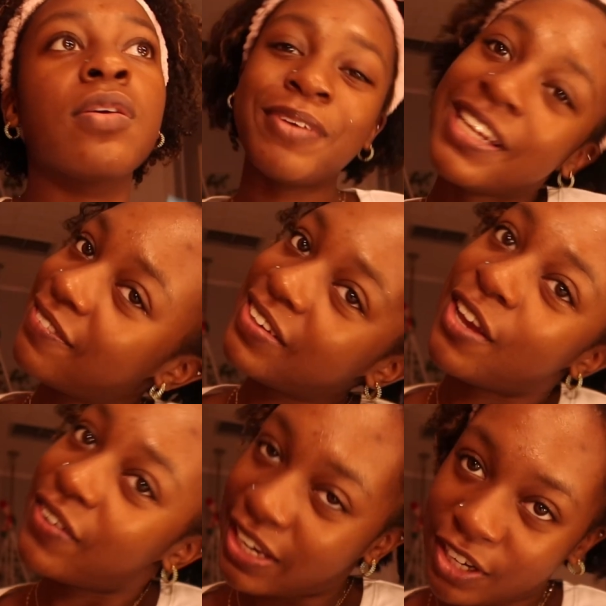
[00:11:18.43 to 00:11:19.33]
I'm gonna end the
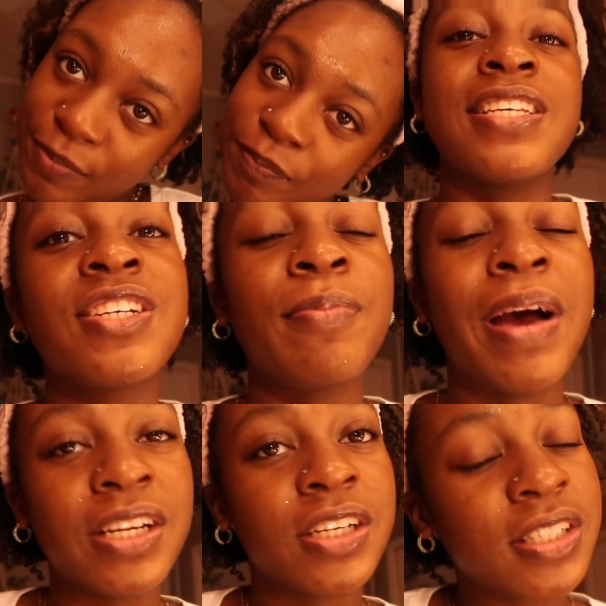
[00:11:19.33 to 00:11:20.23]
video here. This is your
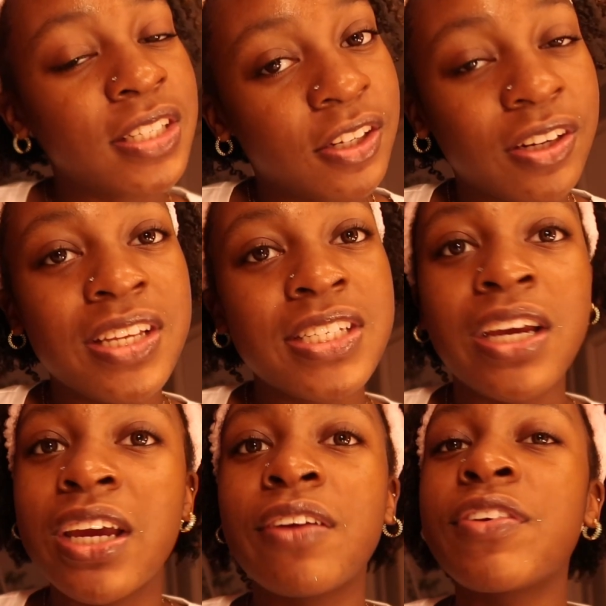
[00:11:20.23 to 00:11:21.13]
reminder to literally
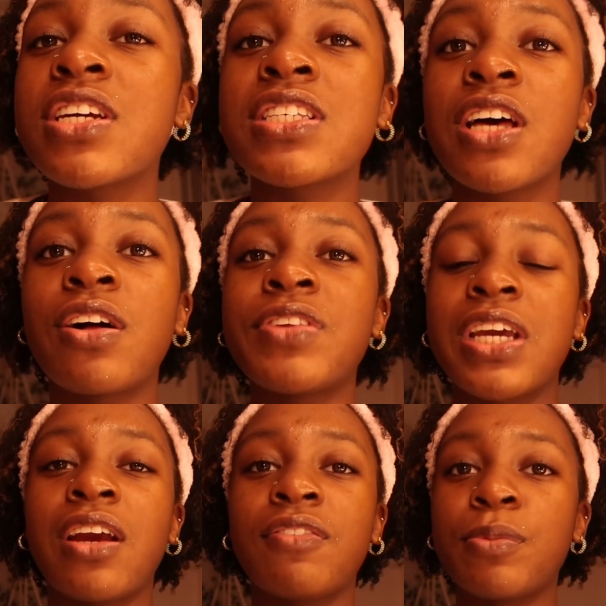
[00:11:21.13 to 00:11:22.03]
take care of yourself,
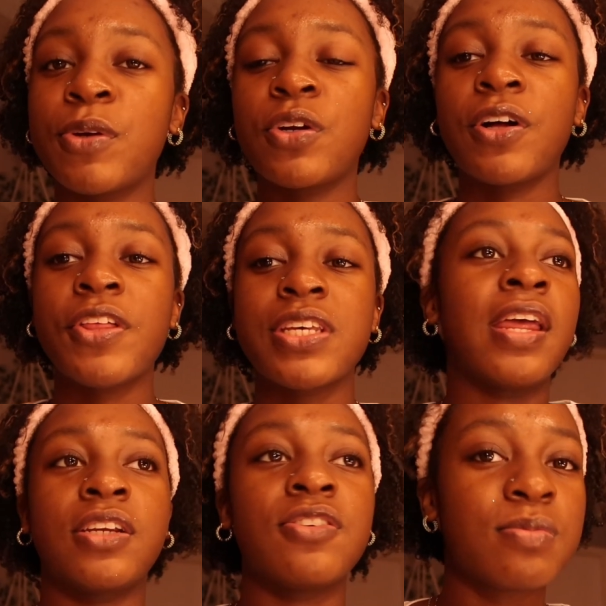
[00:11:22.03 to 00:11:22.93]
take care of your mental health,
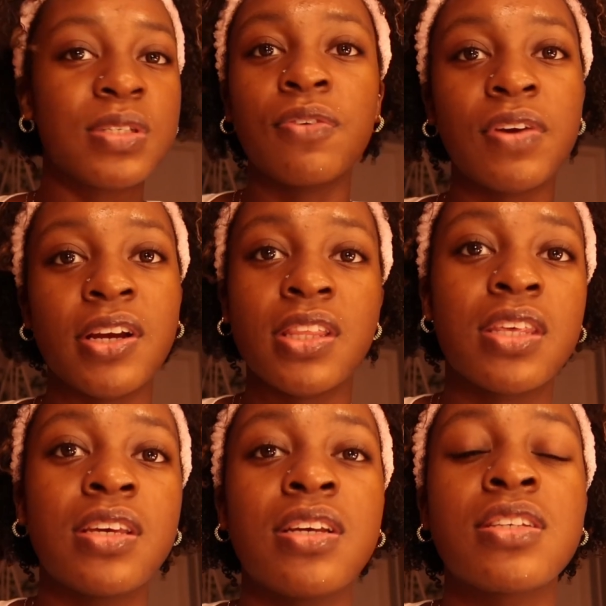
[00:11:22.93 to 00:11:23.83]
like do some self-care
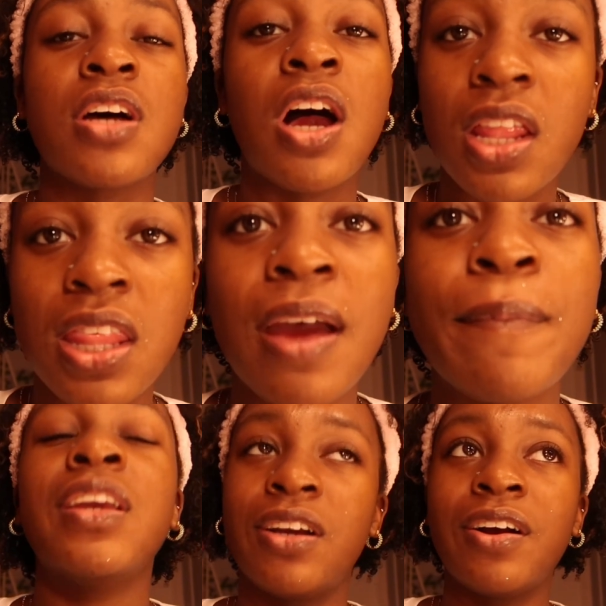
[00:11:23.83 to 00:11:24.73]
things, all of that.
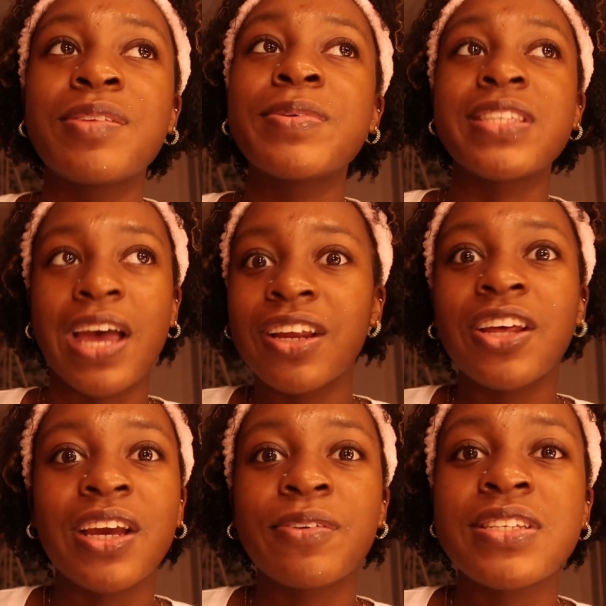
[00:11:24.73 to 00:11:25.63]
Your girl has been slacking
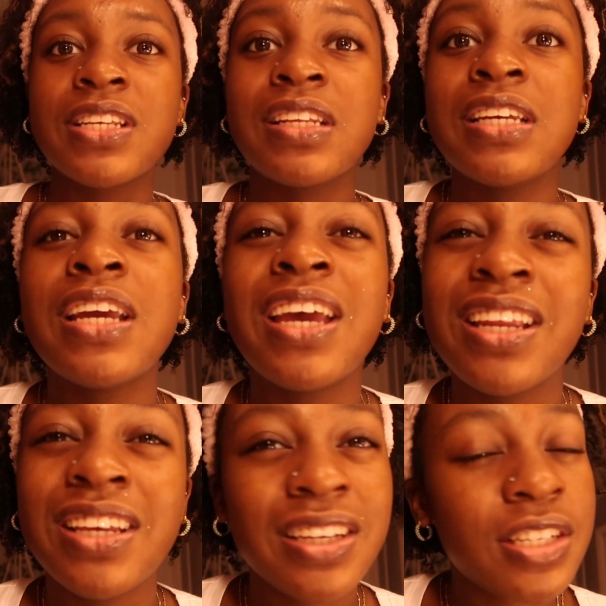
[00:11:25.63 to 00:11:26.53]
on that recently
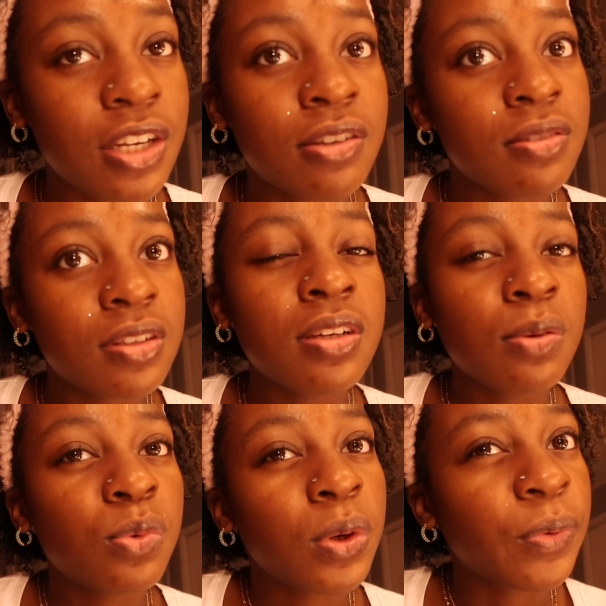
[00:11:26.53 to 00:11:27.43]
and it shows.
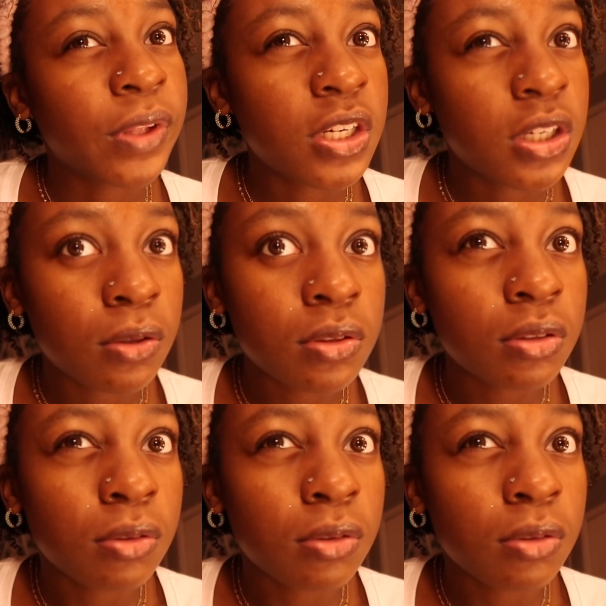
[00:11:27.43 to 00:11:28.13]
It really shows.